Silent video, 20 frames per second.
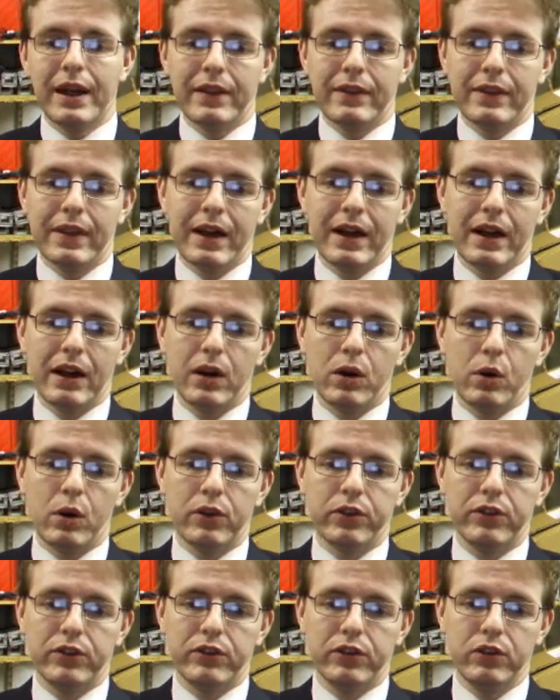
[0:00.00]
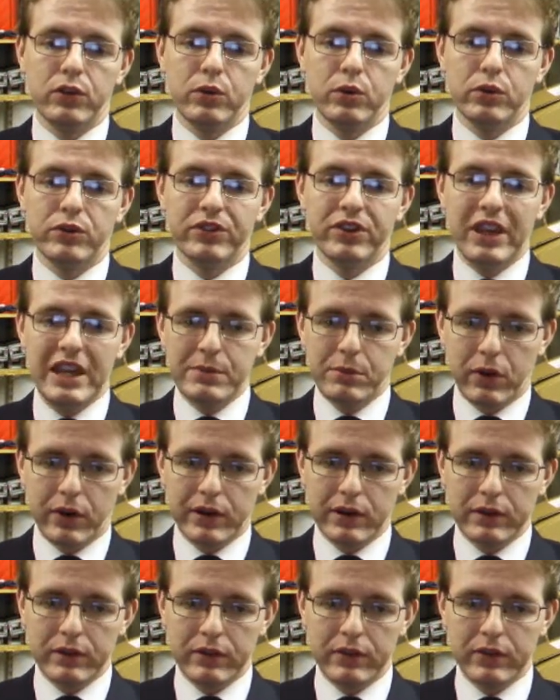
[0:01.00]
Now, the 2 team
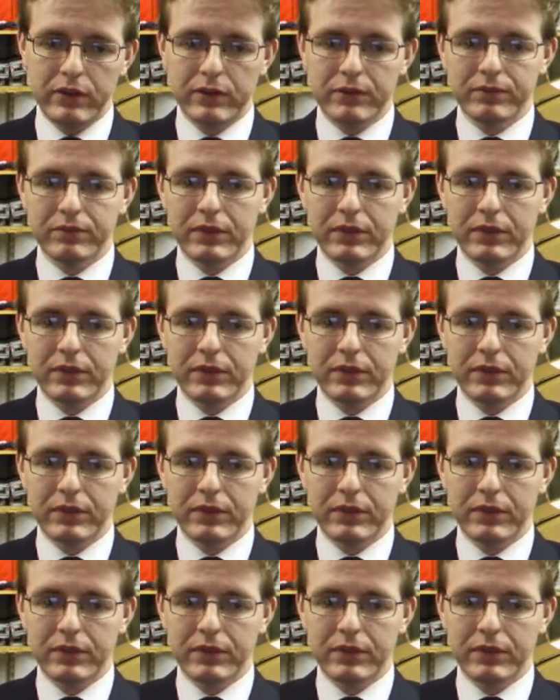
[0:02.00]
islands,